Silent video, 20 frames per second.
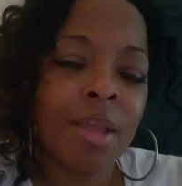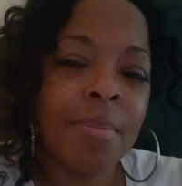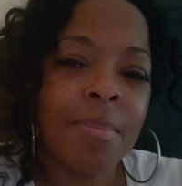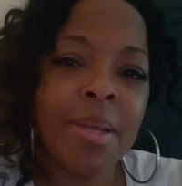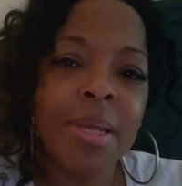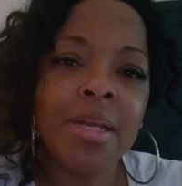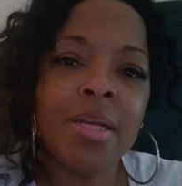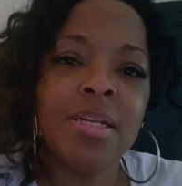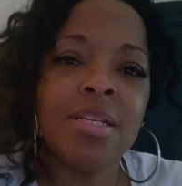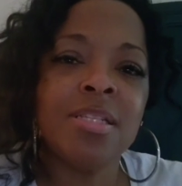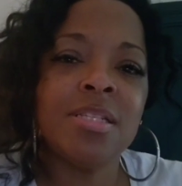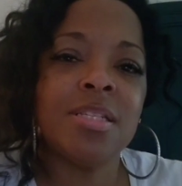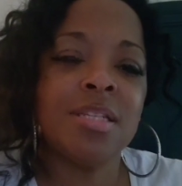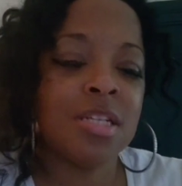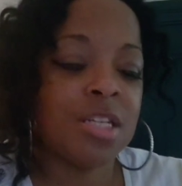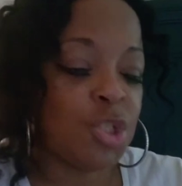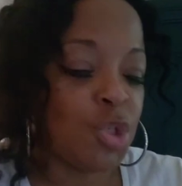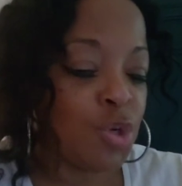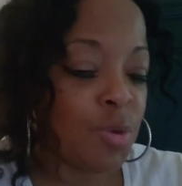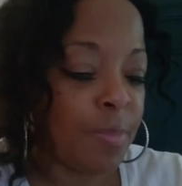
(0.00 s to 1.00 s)
I mean, because
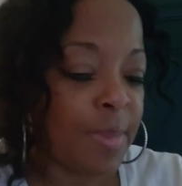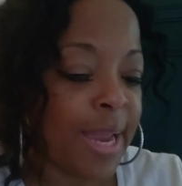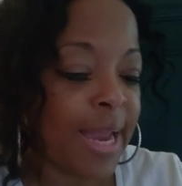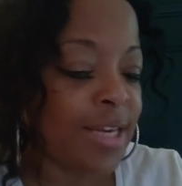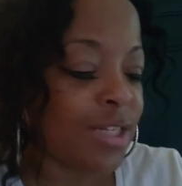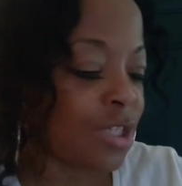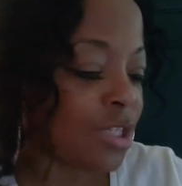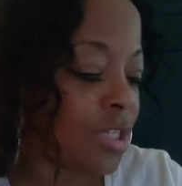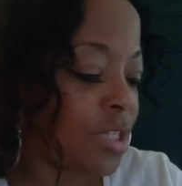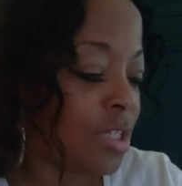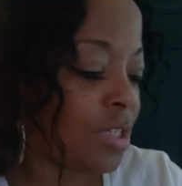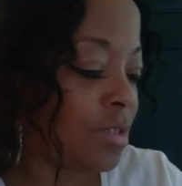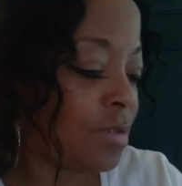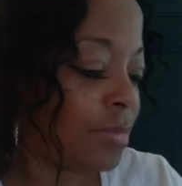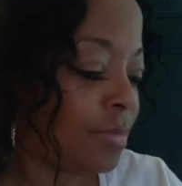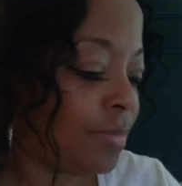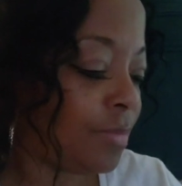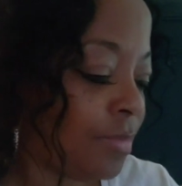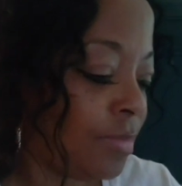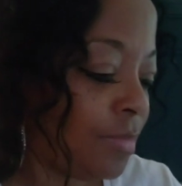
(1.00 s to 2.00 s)
could you imagine,
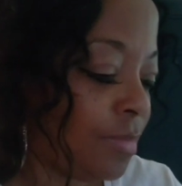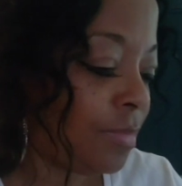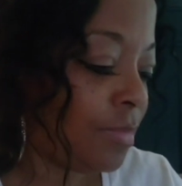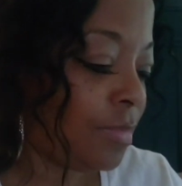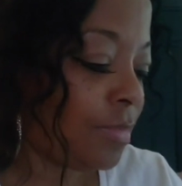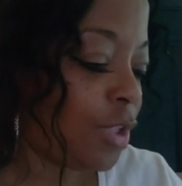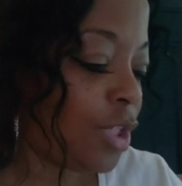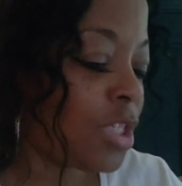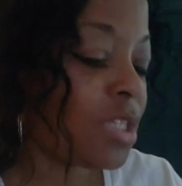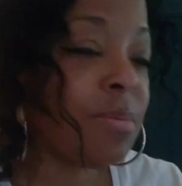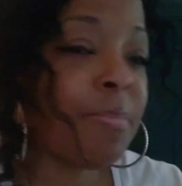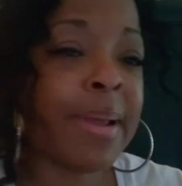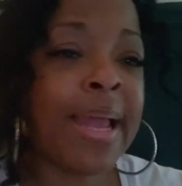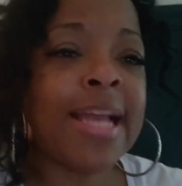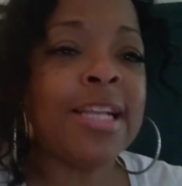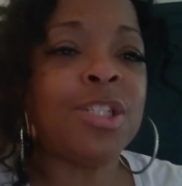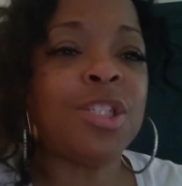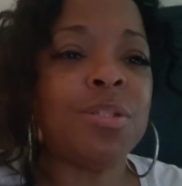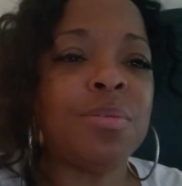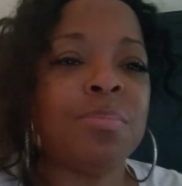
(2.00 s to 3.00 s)
just
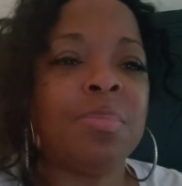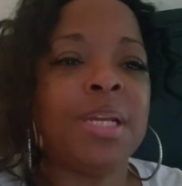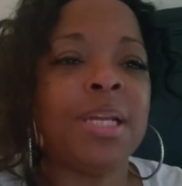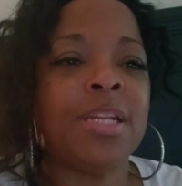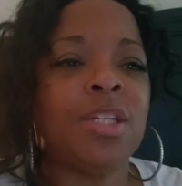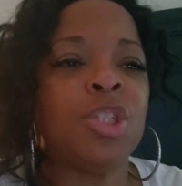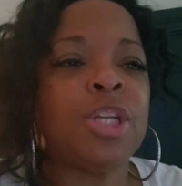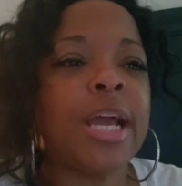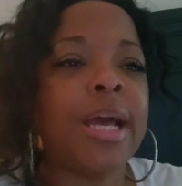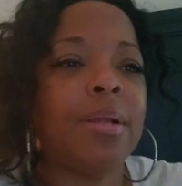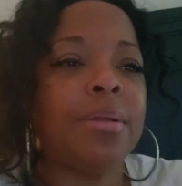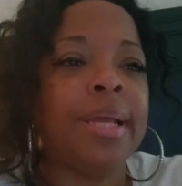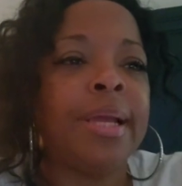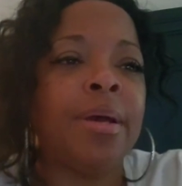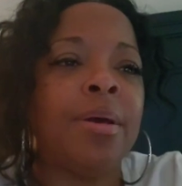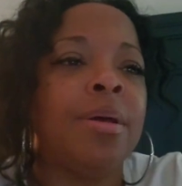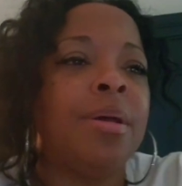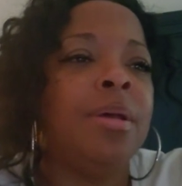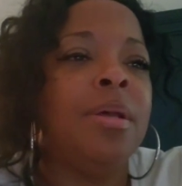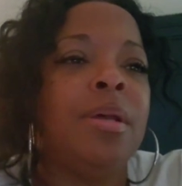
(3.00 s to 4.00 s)
imagine being a child
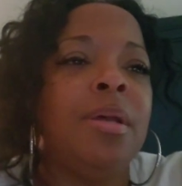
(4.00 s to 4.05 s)
now.